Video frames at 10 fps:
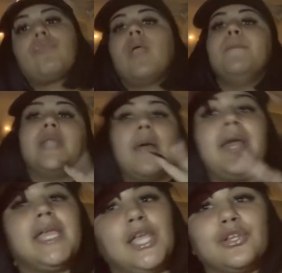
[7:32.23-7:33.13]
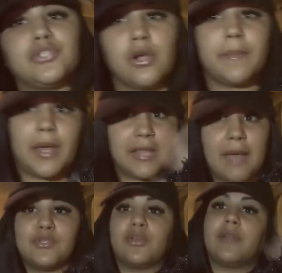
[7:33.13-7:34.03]
but I'm not here to talk about that.
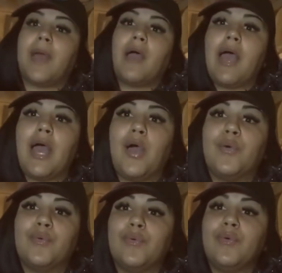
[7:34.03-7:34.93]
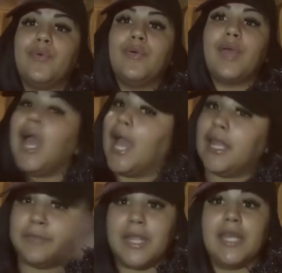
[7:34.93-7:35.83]
I'm talking about how I
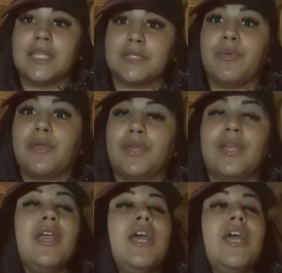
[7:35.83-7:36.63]
ended up dating his brother.